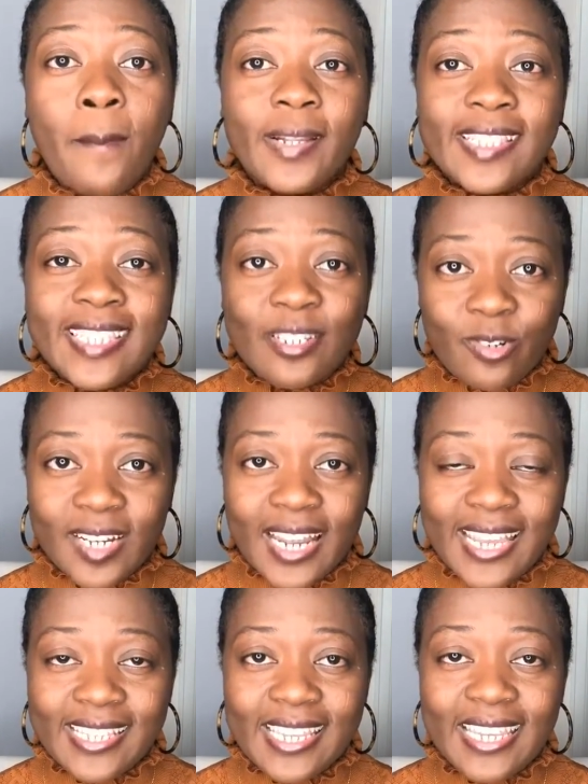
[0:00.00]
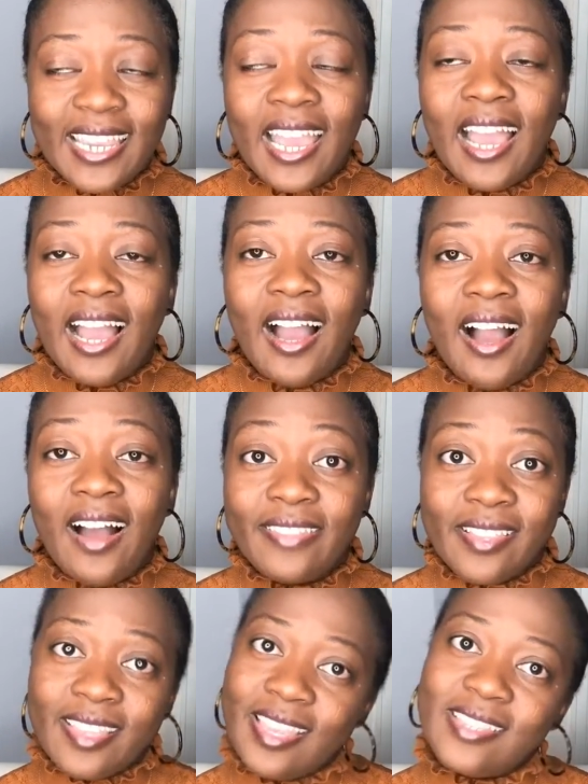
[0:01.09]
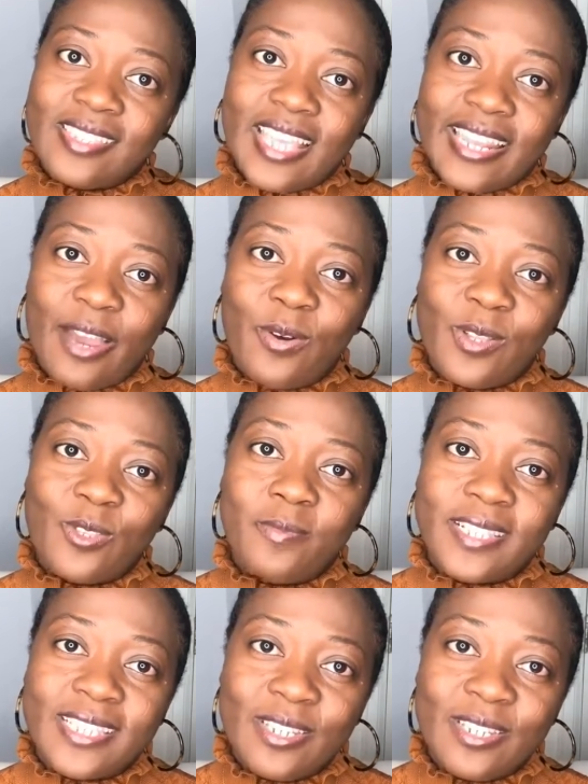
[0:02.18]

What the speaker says: materializing the things that I want to